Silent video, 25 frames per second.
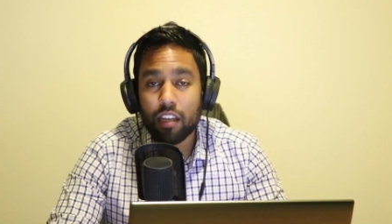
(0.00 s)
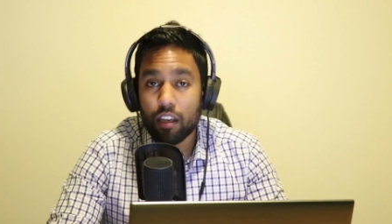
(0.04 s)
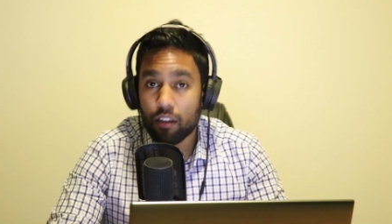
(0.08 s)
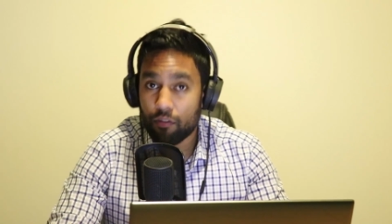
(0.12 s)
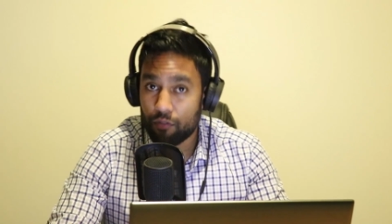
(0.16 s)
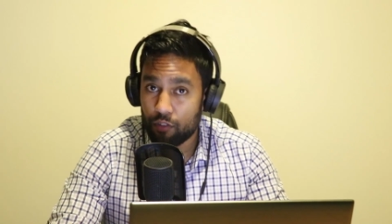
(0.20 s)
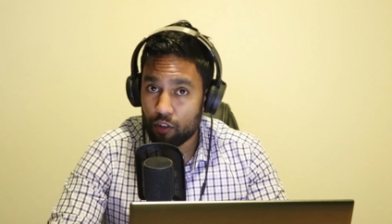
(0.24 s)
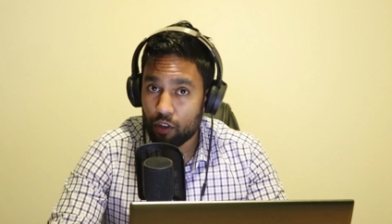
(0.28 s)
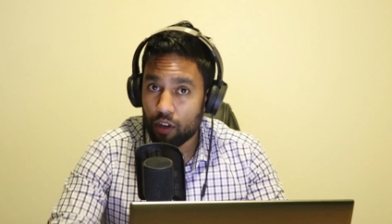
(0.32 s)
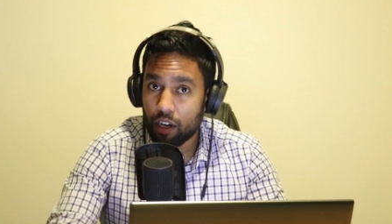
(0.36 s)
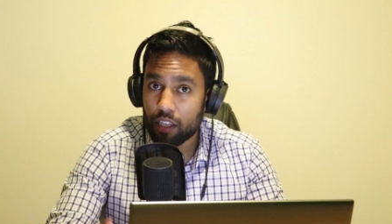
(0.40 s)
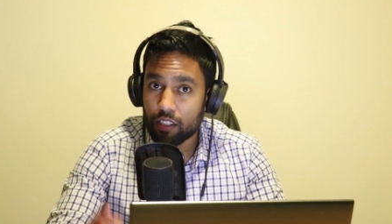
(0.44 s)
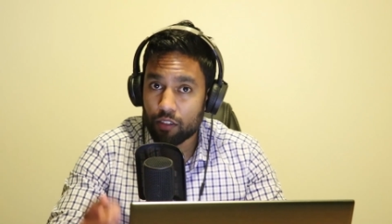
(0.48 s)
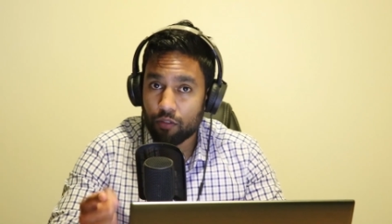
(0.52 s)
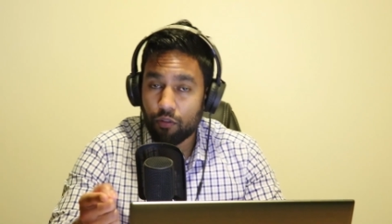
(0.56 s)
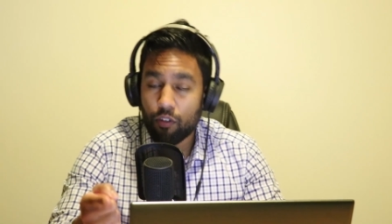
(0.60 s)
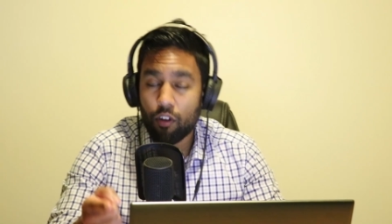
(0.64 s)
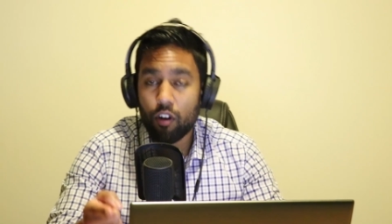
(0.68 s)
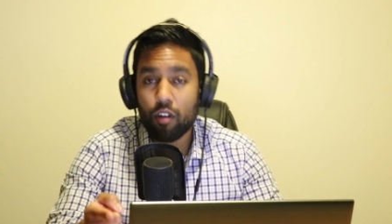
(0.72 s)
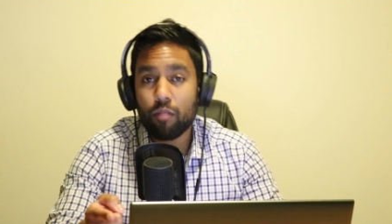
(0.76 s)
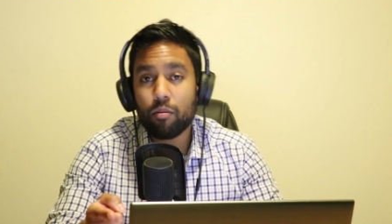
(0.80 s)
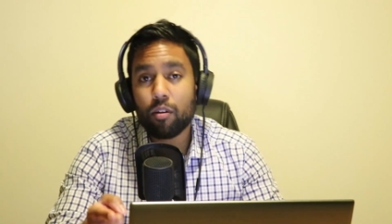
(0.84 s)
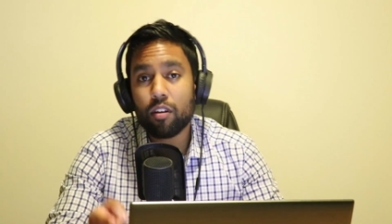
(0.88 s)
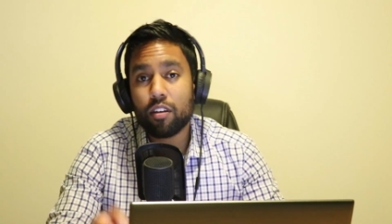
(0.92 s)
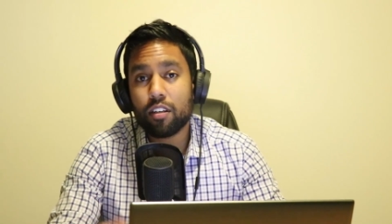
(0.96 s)
if you guys
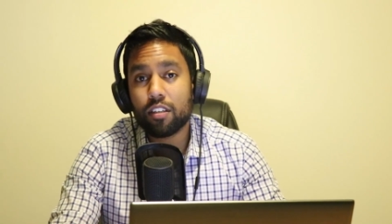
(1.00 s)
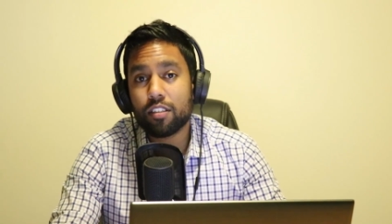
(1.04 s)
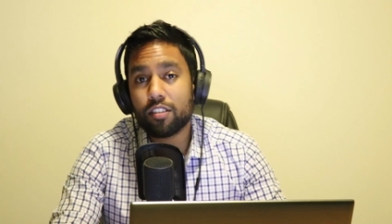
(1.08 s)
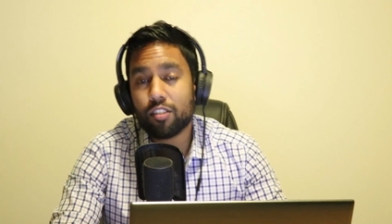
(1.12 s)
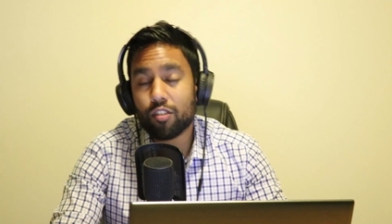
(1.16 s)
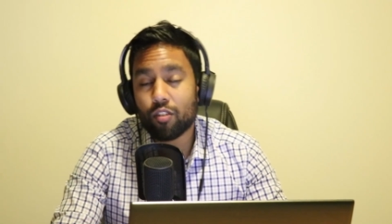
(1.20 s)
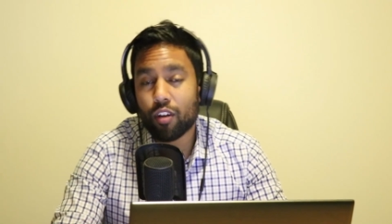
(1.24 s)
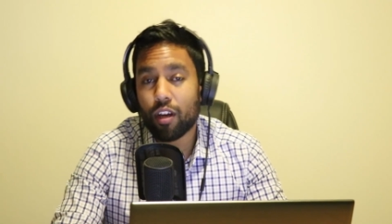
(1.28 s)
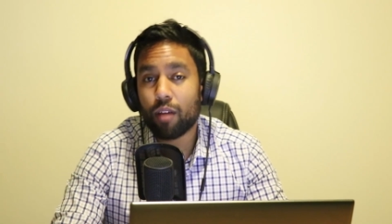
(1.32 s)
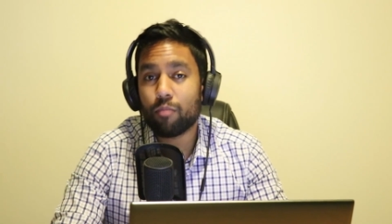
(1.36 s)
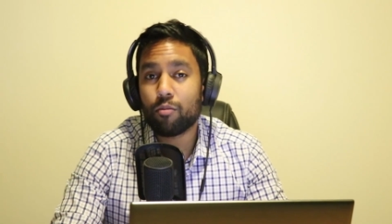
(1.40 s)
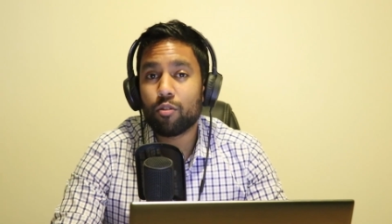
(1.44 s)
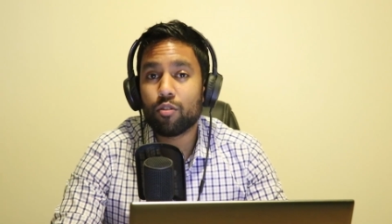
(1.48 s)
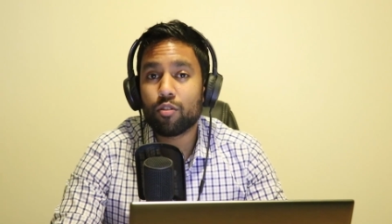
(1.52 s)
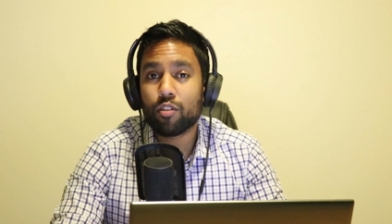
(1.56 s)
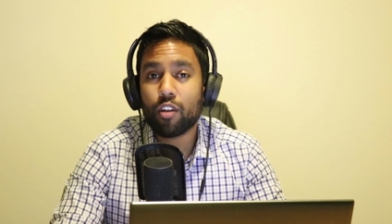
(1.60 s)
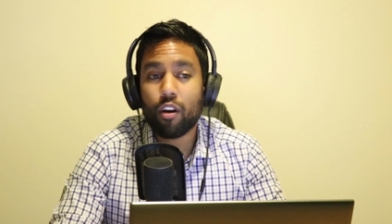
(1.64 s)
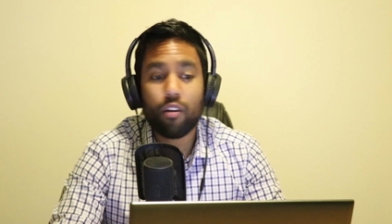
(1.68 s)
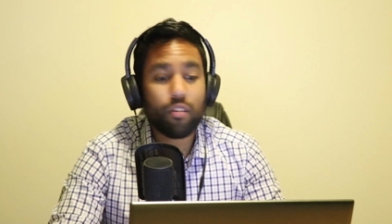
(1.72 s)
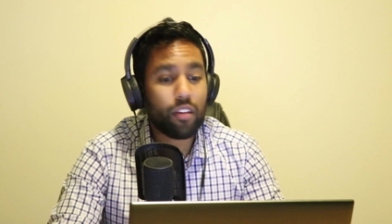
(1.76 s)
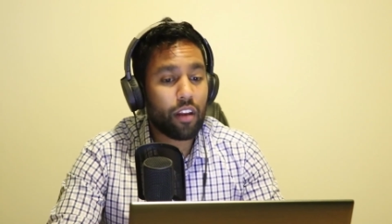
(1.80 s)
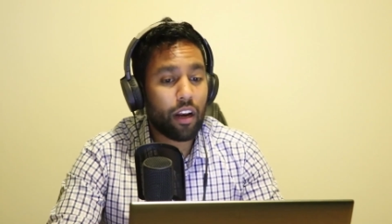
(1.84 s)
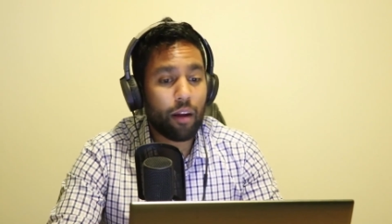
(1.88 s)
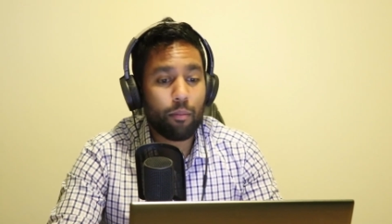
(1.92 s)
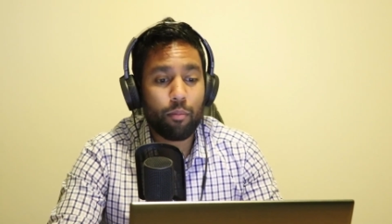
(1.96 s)
follow me on Instagram, you'll
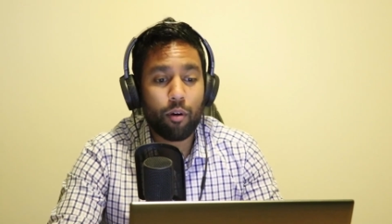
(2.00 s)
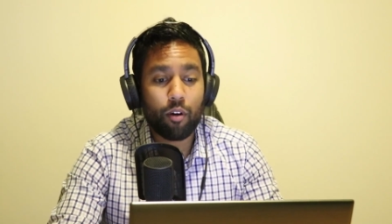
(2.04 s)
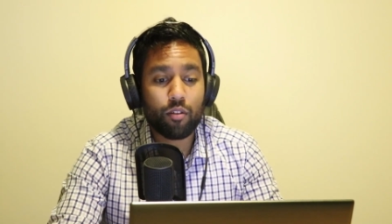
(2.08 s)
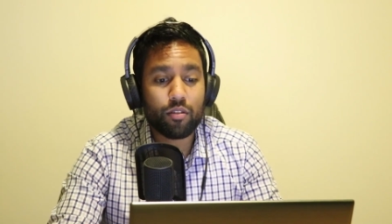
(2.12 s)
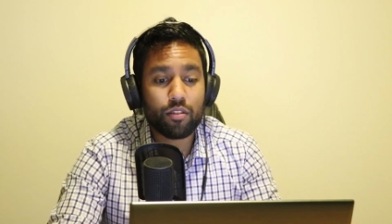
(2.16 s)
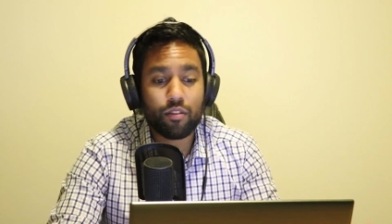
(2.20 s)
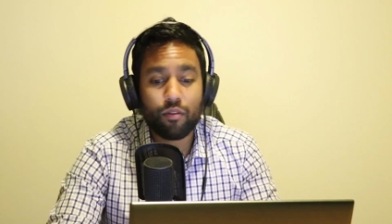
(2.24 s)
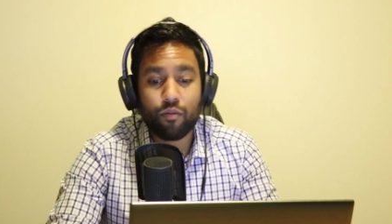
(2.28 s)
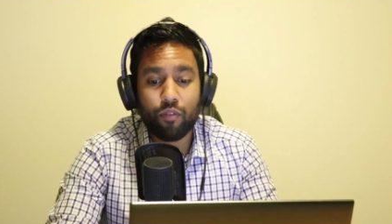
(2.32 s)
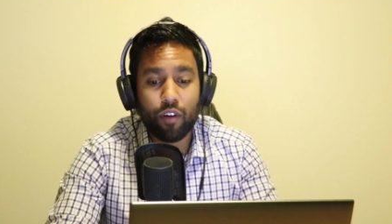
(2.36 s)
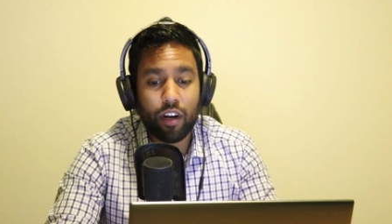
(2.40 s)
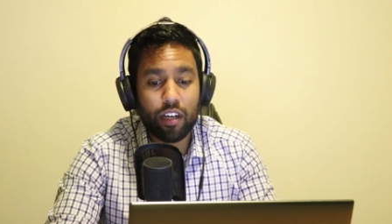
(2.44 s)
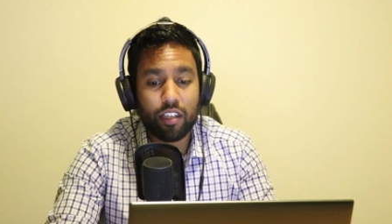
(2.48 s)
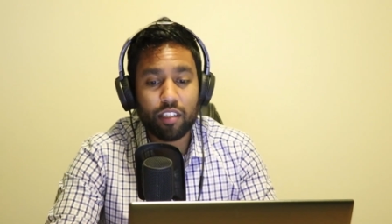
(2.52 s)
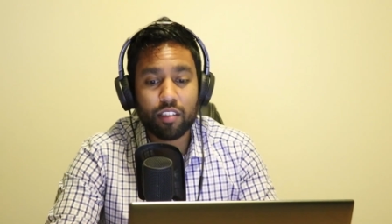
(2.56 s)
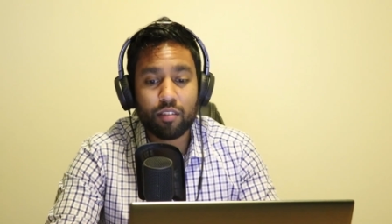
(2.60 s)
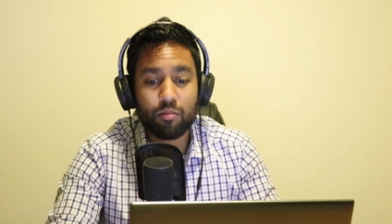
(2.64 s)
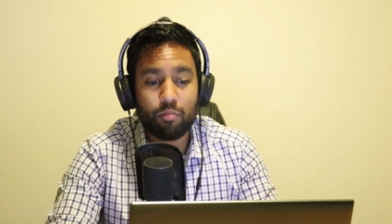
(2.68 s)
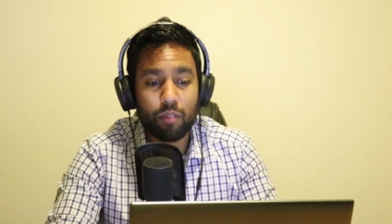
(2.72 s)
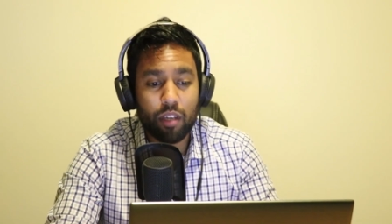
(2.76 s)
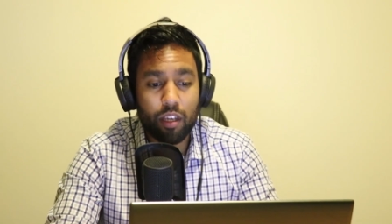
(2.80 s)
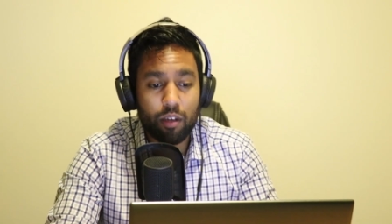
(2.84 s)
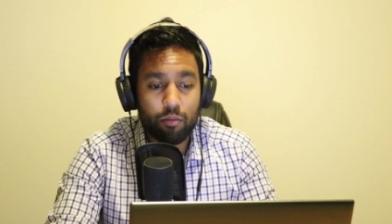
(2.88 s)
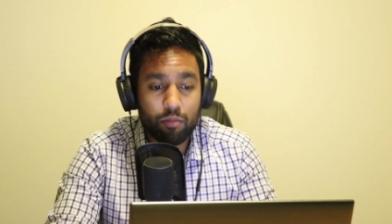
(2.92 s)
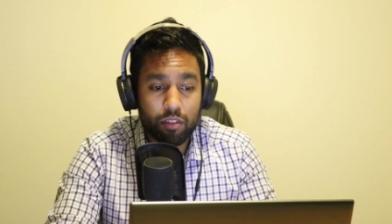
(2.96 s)
know that I post the funniest
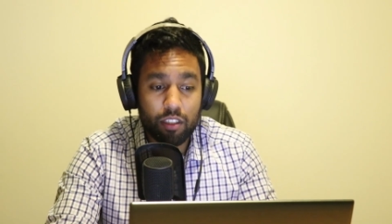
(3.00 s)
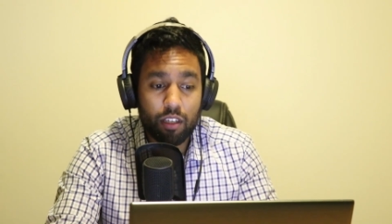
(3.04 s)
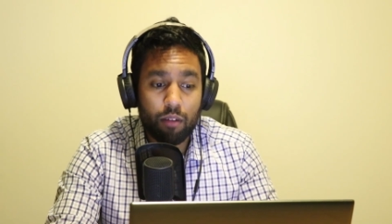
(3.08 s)
memes.